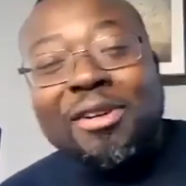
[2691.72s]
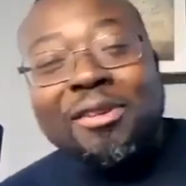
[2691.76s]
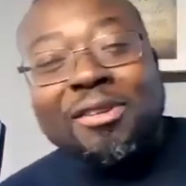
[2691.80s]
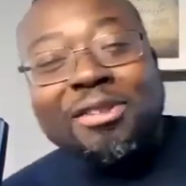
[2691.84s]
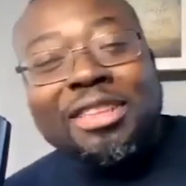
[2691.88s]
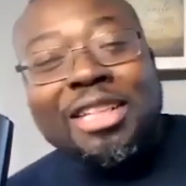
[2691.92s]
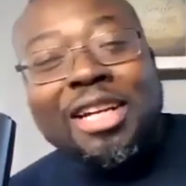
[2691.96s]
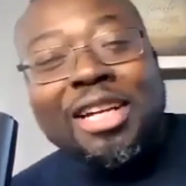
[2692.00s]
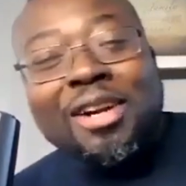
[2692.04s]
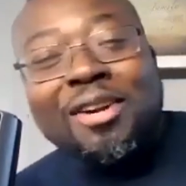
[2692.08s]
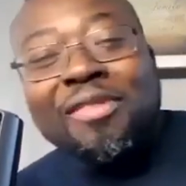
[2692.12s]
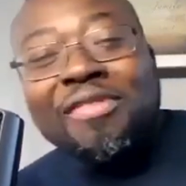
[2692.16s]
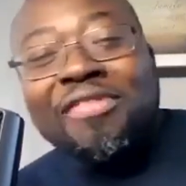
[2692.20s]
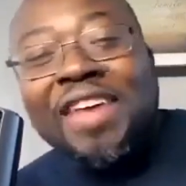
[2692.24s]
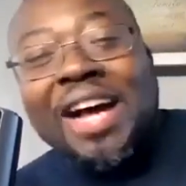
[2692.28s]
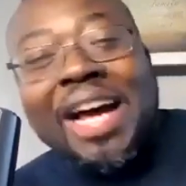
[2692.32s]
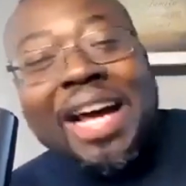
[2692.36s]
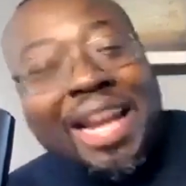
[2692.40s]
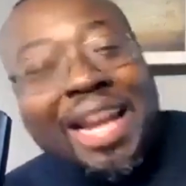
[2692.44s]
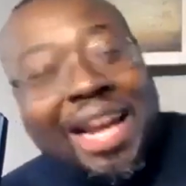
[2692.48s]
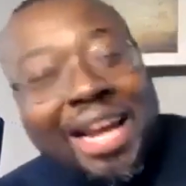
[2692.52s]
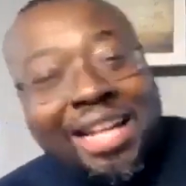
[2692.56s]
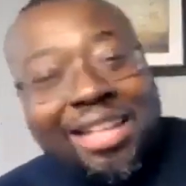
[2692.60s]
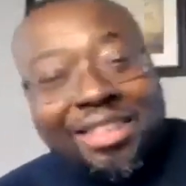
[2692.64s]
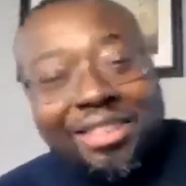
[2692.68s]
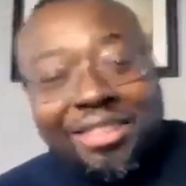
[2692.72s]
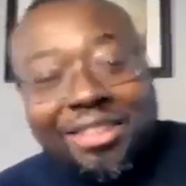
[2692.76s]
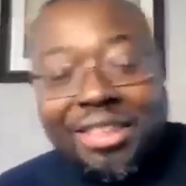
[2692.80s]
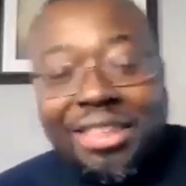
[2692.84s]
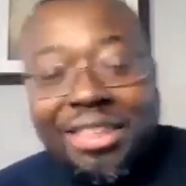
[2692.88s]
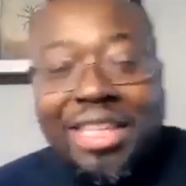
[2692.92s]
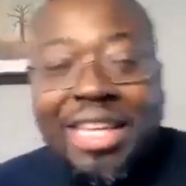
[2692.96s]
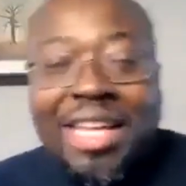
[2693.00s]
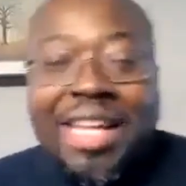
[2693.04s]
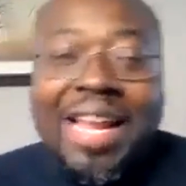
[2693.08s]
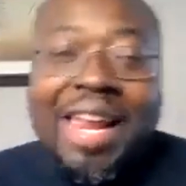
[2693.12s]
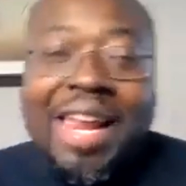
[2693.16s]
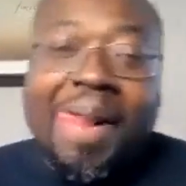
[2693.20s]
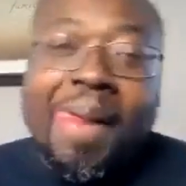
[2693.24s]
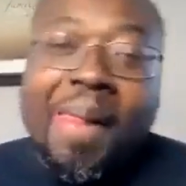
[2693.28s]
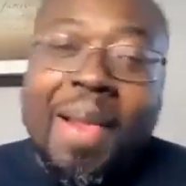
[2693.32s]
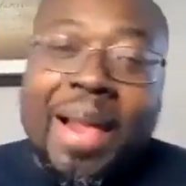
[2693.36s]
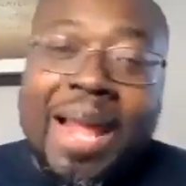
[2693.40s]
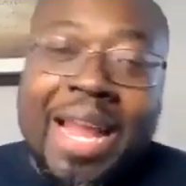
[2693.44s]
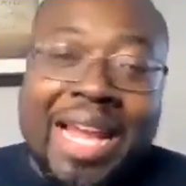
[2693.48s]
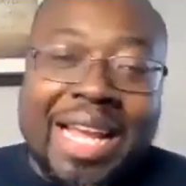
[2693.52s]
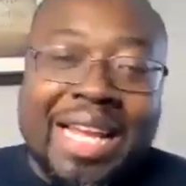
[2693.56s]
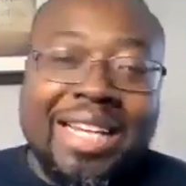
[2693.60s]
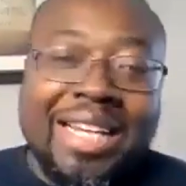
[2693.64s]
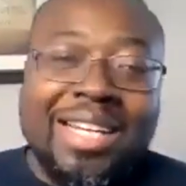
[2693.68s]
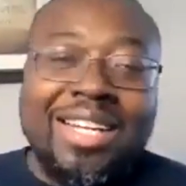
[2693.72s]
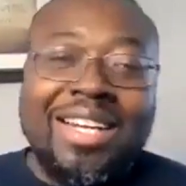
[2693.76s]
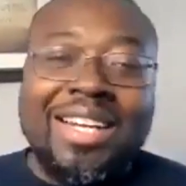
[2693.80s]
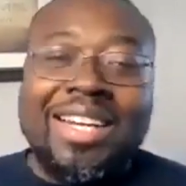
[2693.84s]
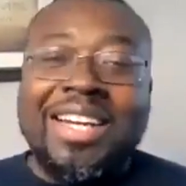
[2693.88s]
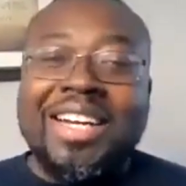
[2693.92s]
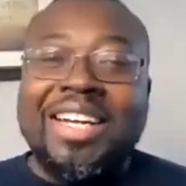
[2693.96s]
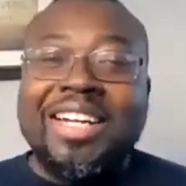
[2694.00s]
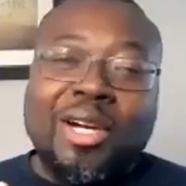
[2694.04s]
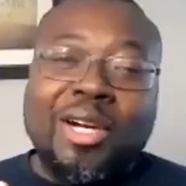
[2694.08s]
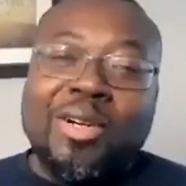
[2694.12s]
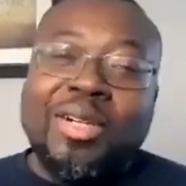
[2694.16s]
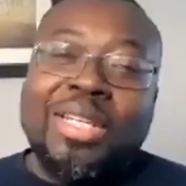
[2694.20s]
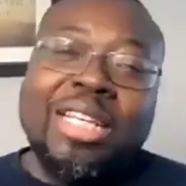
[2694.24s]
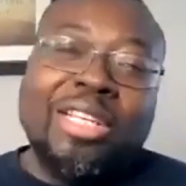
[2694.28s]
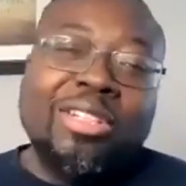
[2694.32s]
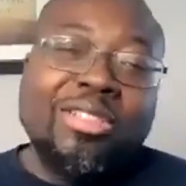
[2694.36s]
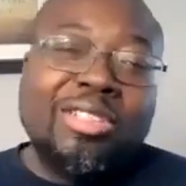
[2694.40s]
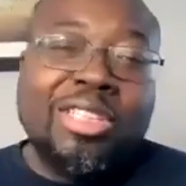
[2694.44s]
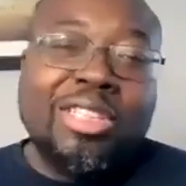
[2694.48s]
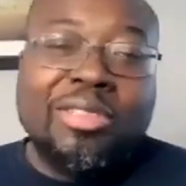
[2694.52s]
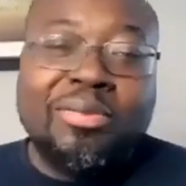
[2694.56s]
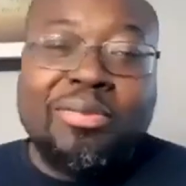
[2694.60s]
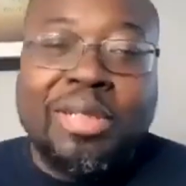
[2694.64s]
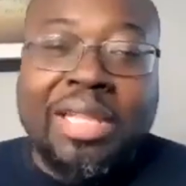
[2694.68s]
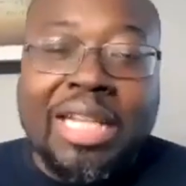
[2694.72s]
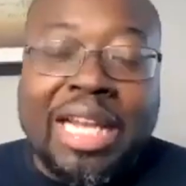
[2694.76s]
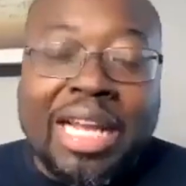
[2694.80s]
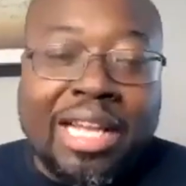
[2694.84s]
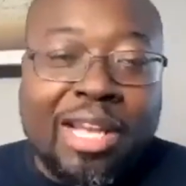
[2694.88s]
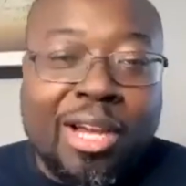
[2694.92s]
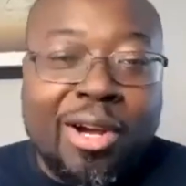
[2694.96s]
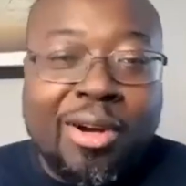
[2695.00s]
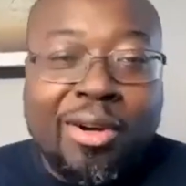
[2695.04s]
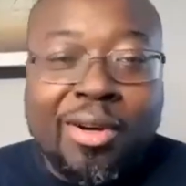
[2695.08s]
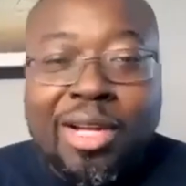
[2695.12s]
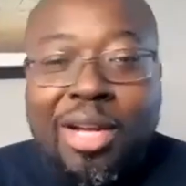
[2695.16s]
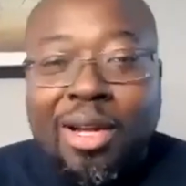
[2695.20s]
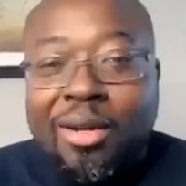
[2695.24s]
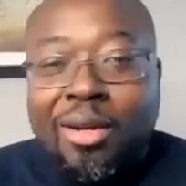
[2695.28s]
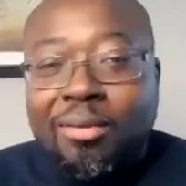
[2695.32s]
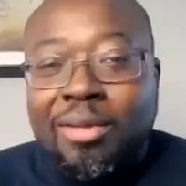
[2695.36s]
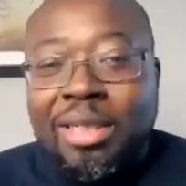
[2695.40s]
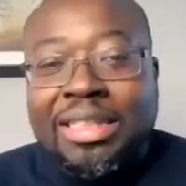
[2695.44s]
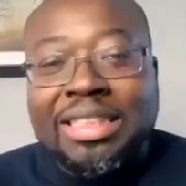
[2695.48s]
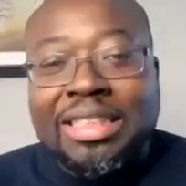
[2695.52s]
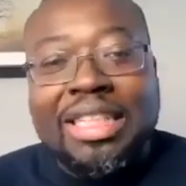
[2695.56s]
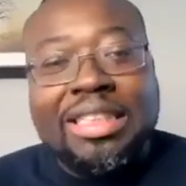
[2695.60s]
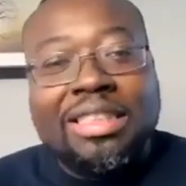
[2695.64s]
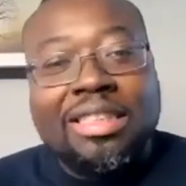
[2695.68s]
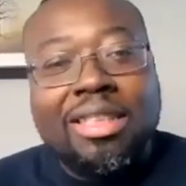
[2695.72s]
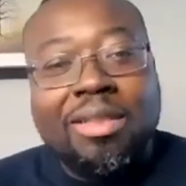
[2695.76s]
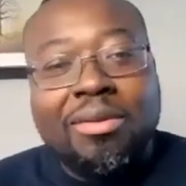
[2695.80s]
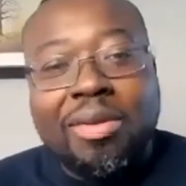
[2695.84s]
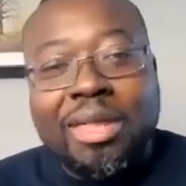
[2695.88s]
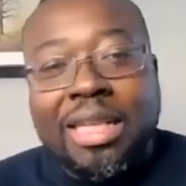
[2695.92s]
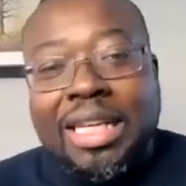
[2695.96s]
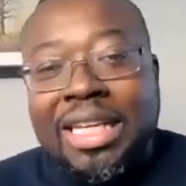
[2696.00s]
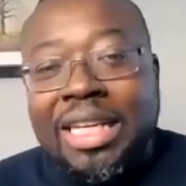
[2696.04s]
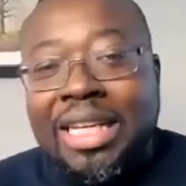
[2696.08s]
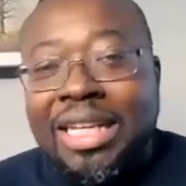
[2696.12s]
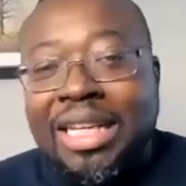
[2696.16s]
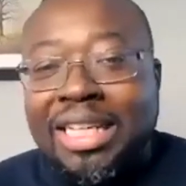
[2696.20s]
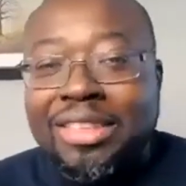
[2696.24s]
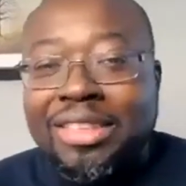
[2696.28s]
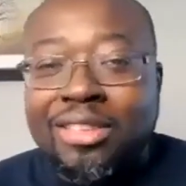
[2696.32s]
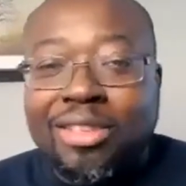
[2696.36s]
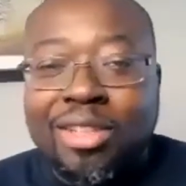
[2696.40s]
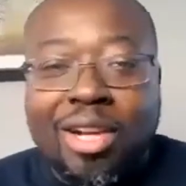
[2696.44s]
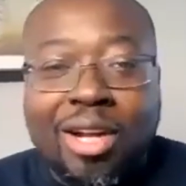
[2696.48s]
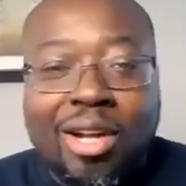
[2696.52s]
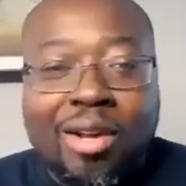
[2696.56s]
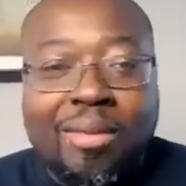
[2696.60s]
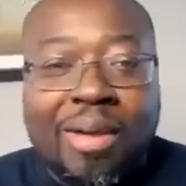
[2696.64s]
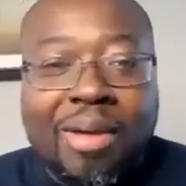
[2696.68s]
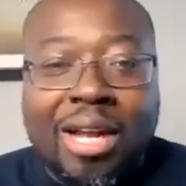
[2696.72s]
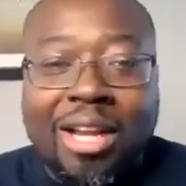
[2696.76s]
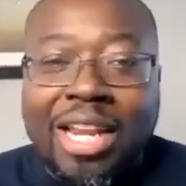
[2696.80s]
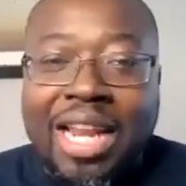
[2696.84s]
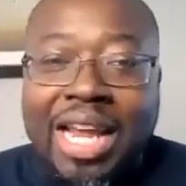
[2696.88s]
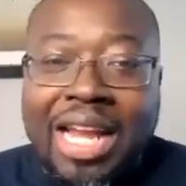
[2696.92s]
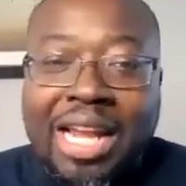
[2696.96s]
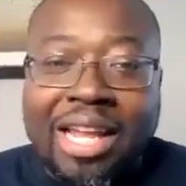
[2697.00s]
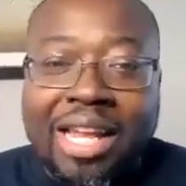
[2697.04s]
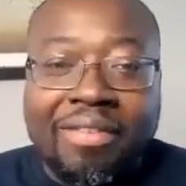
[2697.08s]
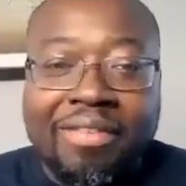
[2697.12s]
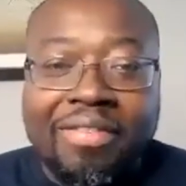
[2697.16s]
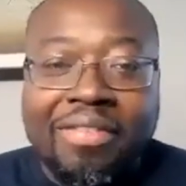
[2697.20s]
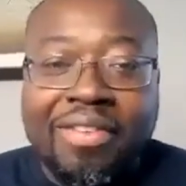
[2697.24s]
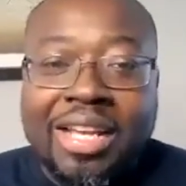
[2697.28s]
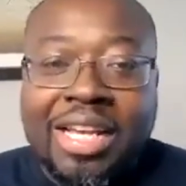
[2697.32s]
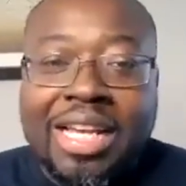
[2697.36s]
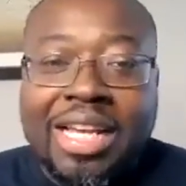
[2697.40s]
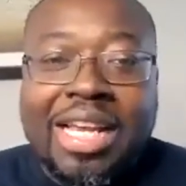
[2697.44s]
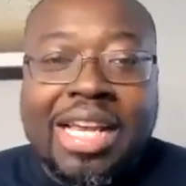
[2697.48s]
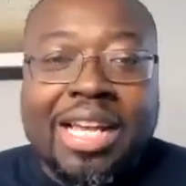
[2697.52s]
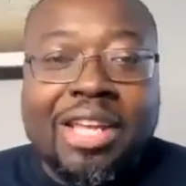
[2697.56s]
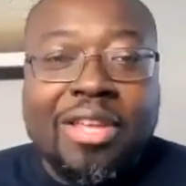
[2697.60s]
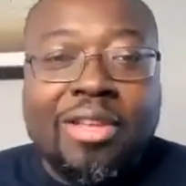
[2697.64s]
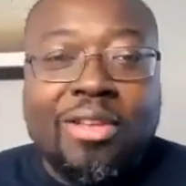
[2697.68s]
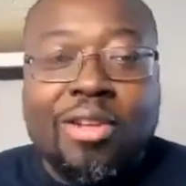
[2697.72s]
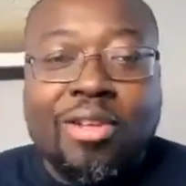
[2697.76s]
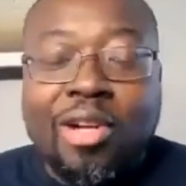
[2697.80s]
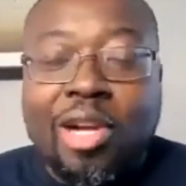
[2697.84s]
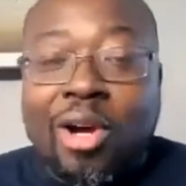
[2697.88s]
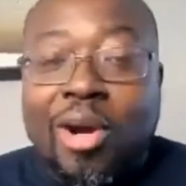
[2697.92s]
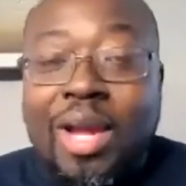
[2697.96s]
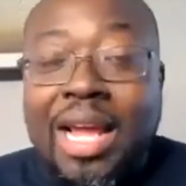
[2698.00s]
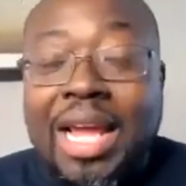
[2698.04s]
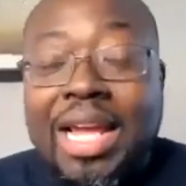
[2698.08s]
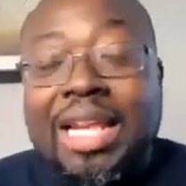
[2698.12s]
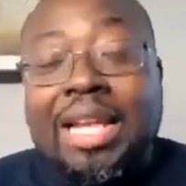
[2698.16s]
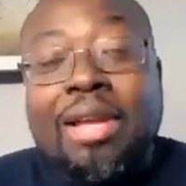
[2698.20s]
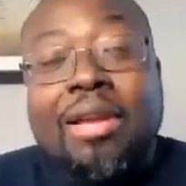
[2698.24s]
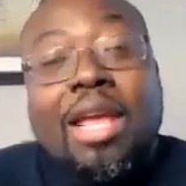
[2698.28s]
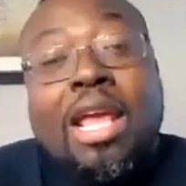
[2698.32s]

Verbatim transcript: uh, you know taco five dollars, and uh, you know he would just be like, "Yo, come, let's get something to eat, let's talk about life," you know.